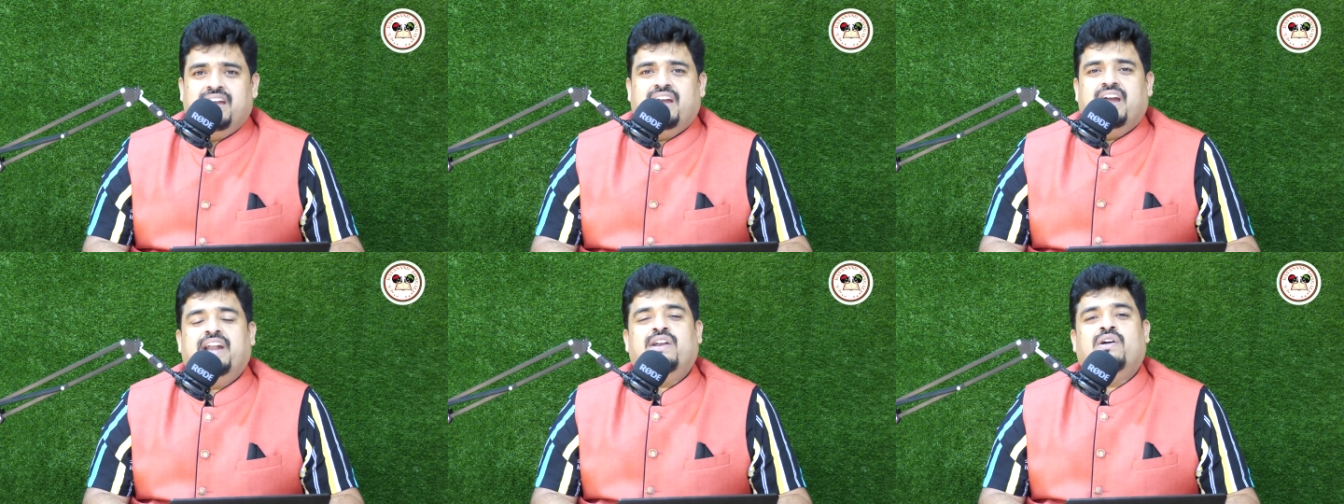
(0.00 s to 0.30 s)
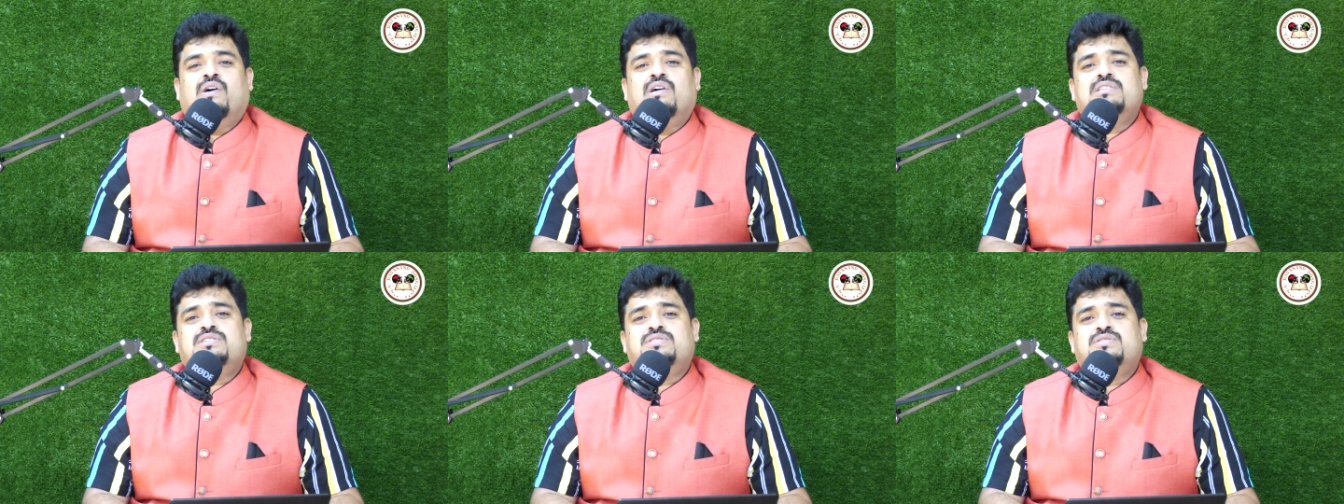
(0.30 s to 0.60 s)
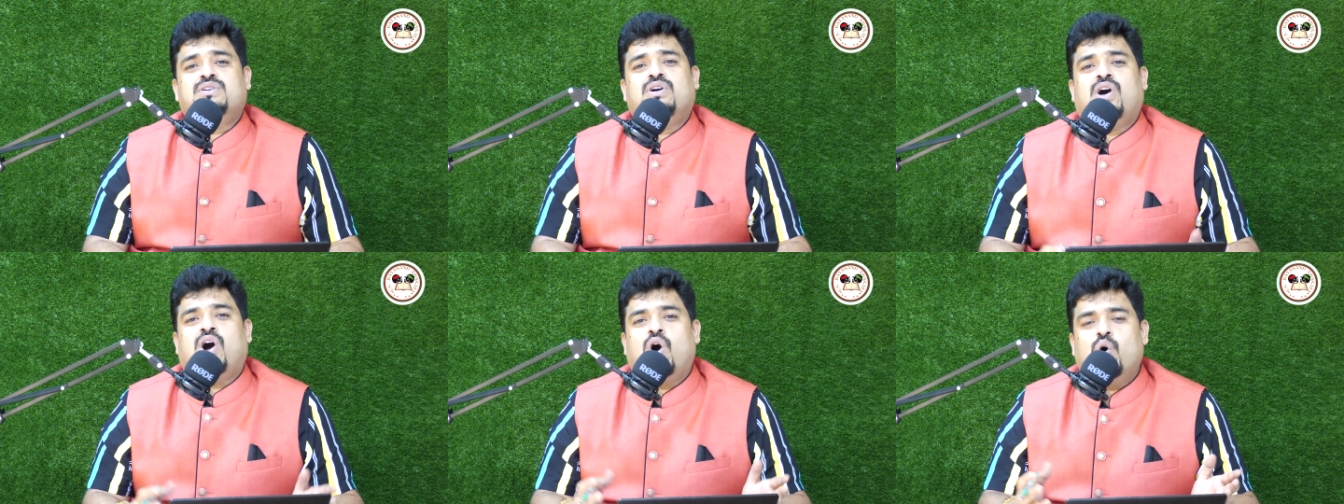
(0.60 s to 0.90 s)
and
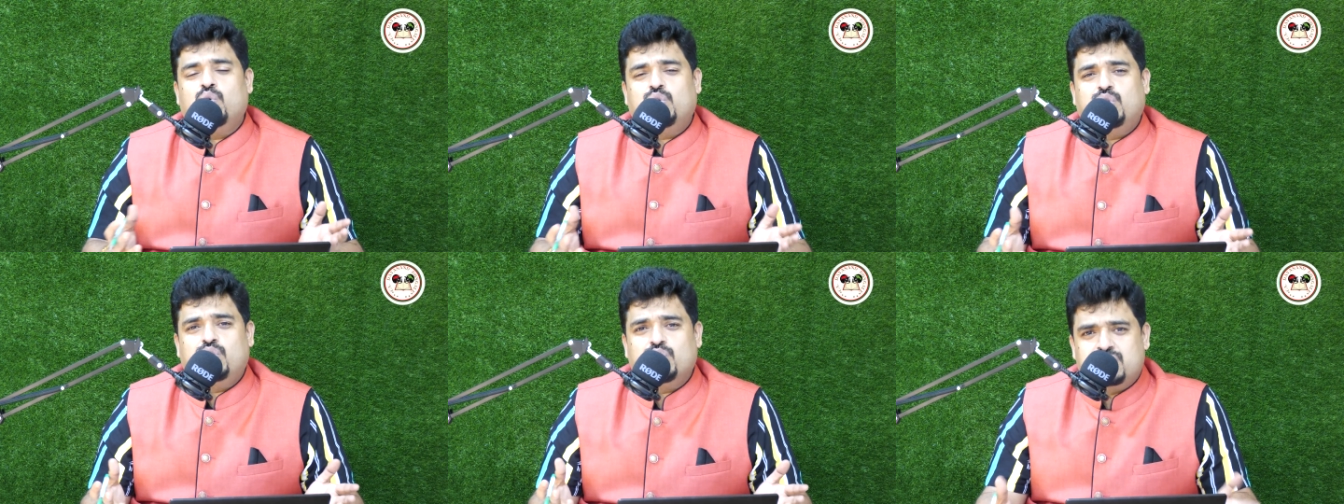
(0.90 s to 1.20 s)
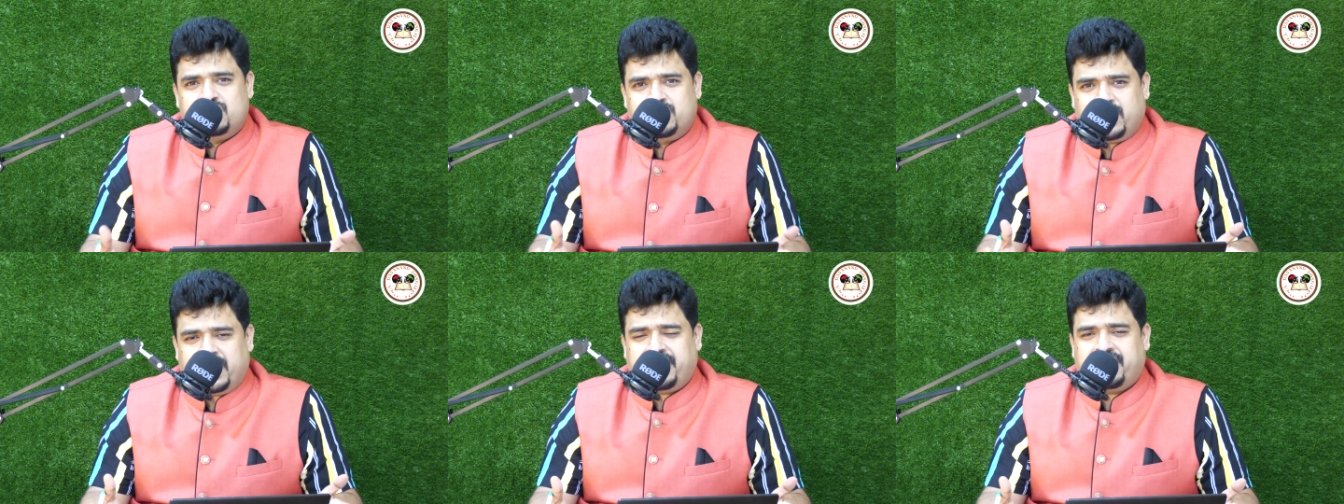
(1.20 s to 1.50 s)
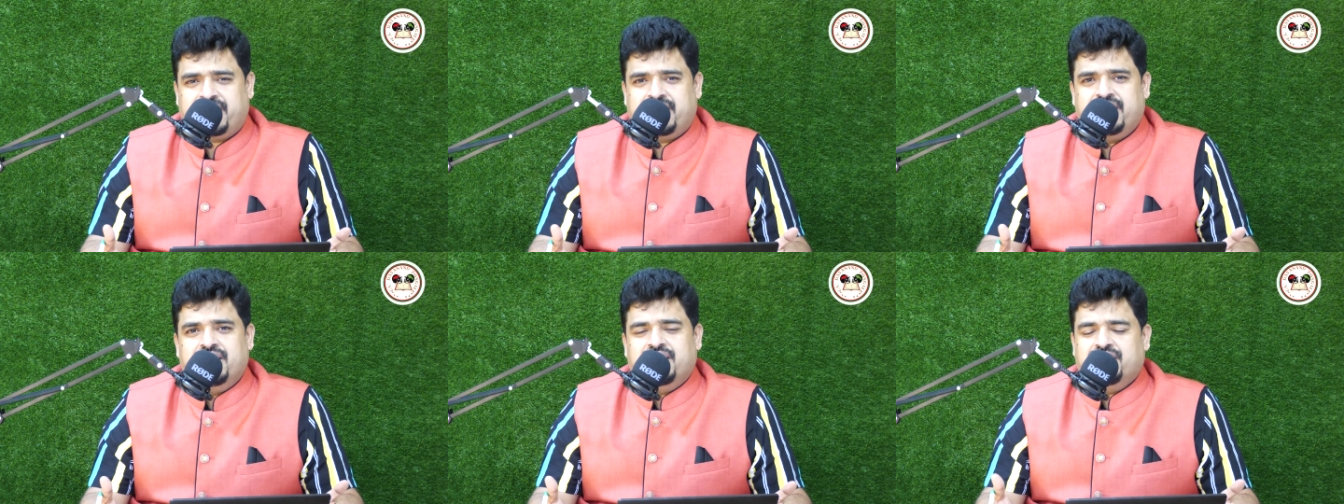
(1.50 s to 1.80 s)
also how to
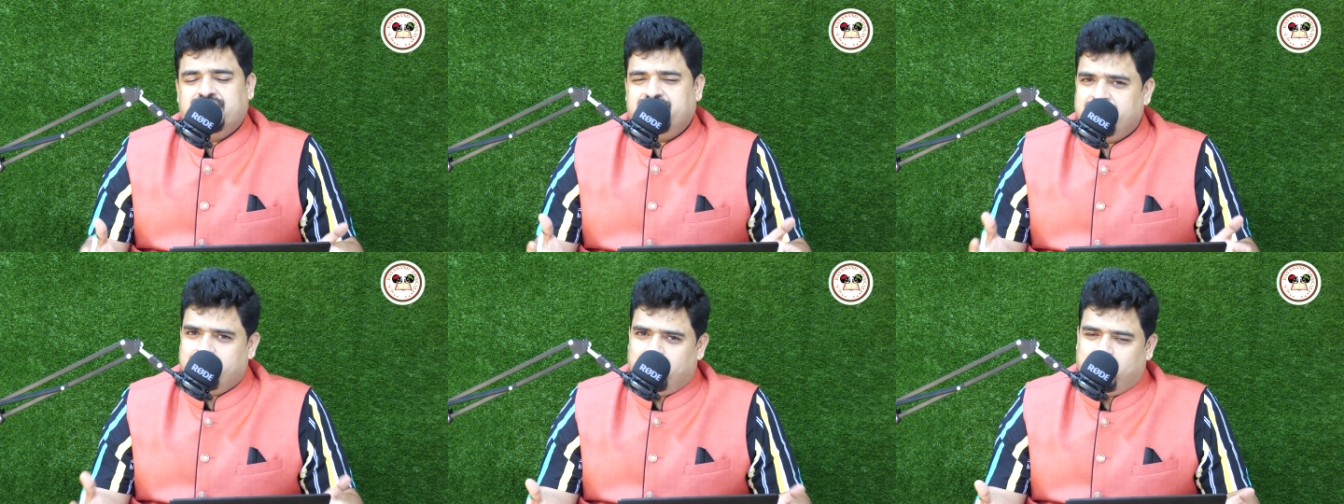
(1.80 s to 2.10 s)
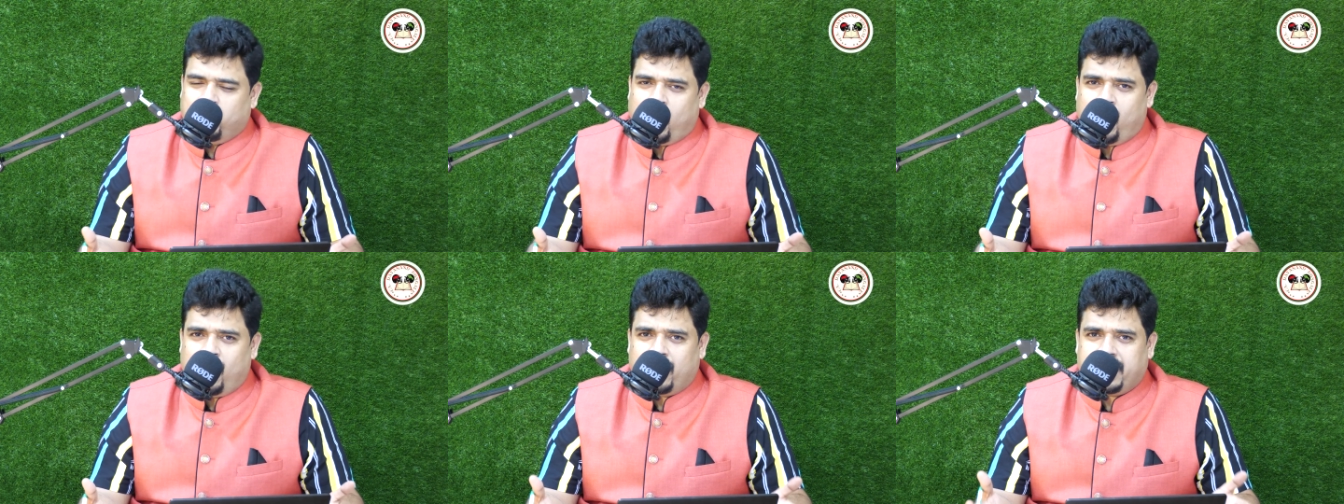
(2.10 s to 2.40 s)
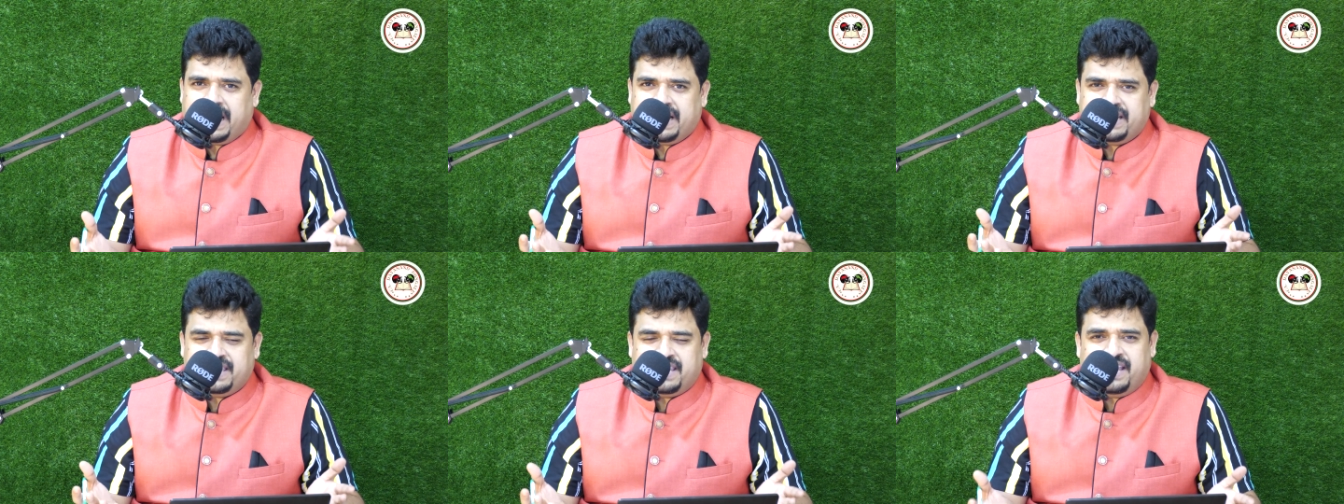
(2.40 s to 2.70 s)
check the
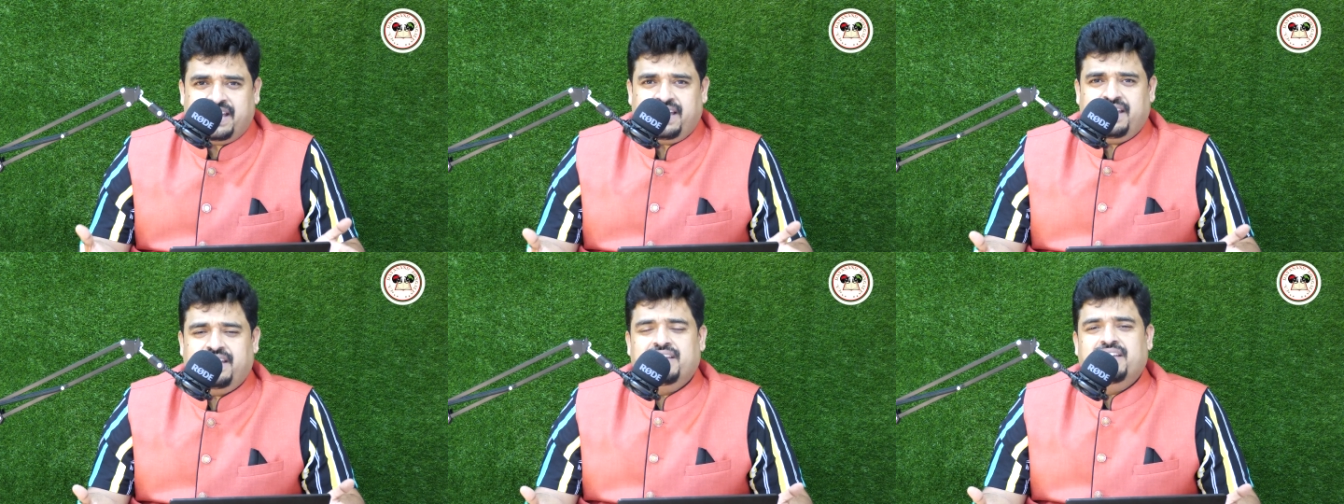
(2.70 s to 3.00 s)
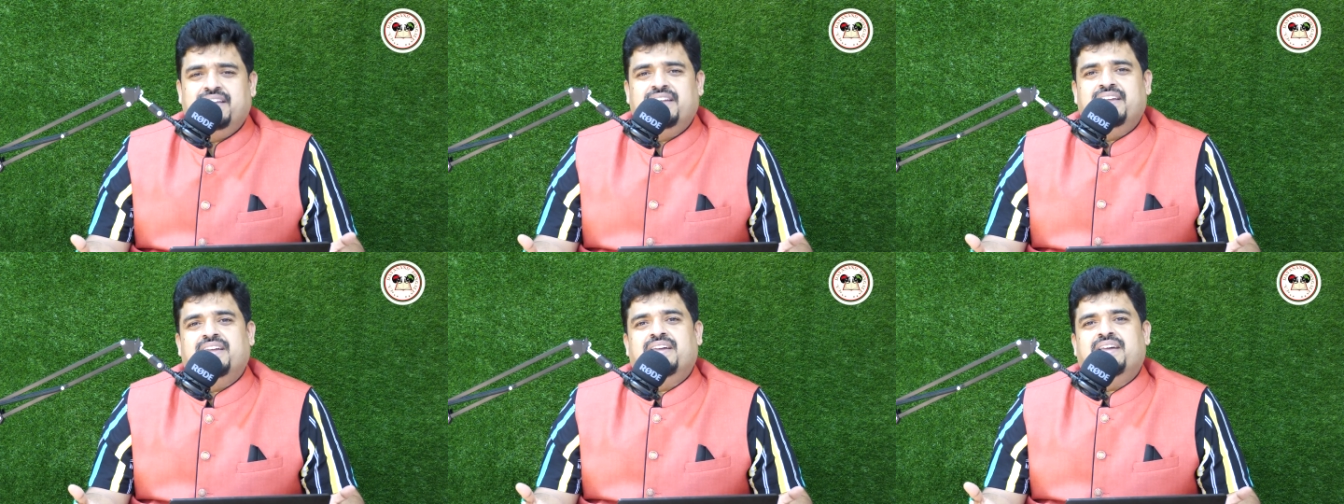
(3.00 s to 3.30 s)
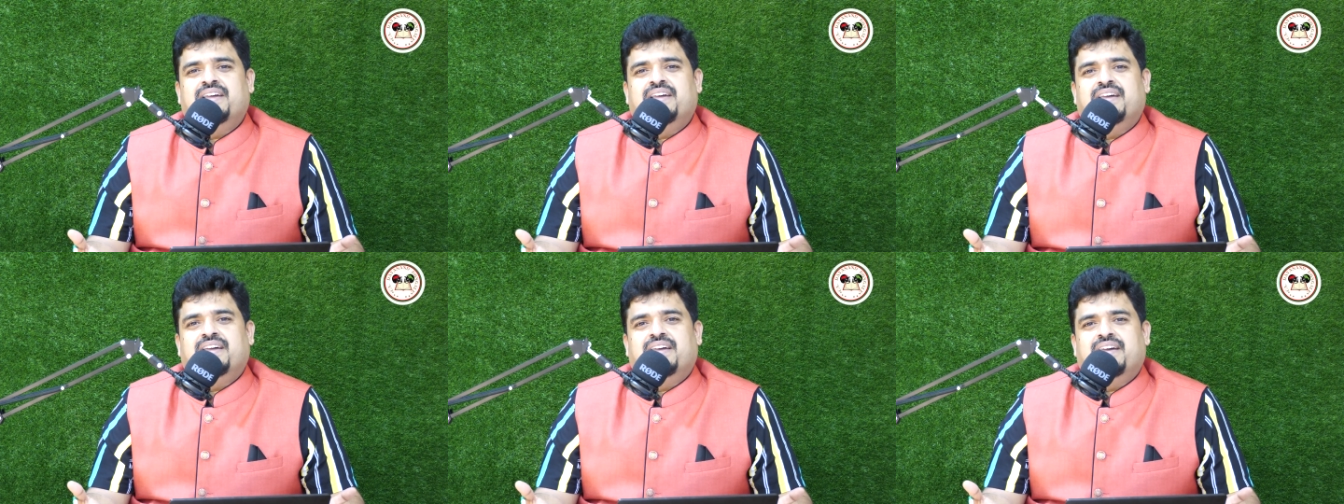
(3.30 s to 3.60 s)
block and
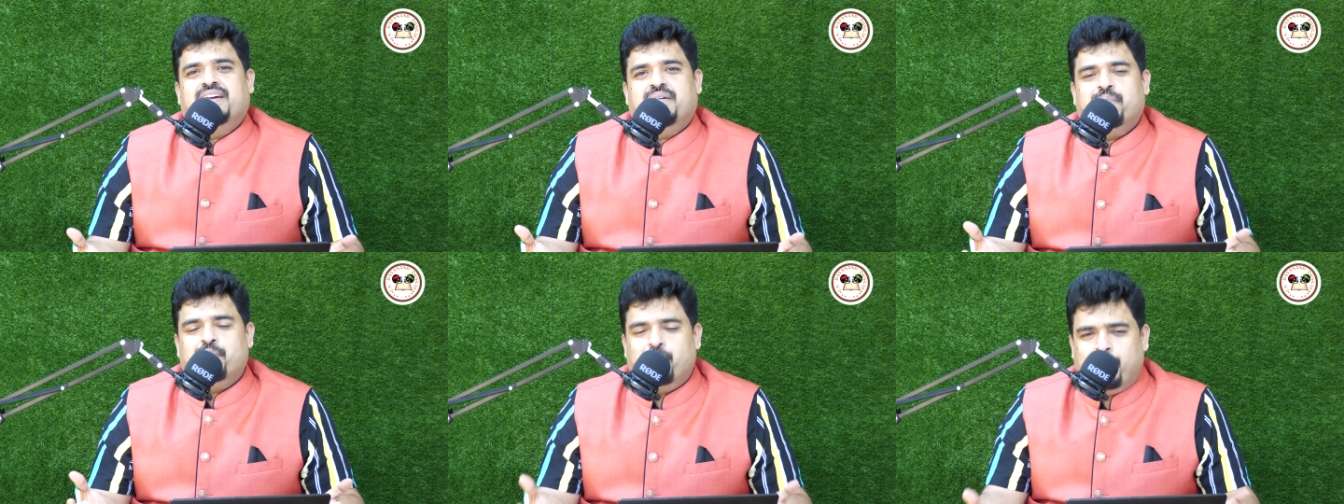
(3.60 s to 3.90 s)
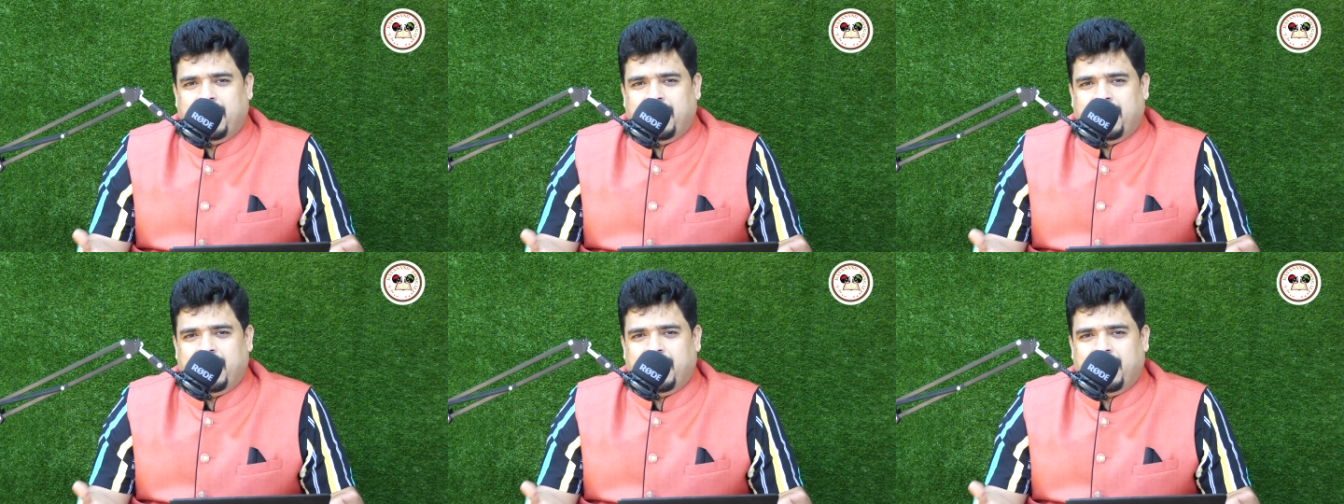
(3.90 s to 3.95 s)
the